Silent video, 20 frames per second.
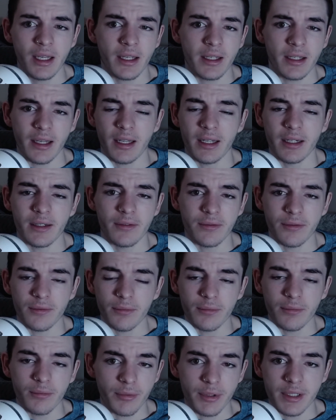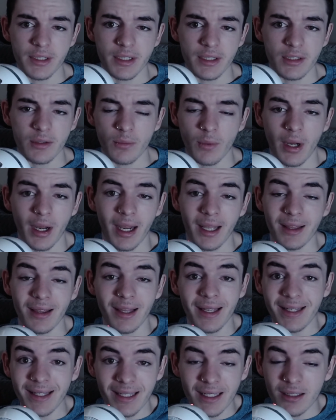kind of reasons why I
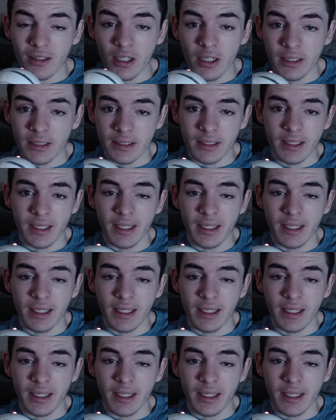like it a lot,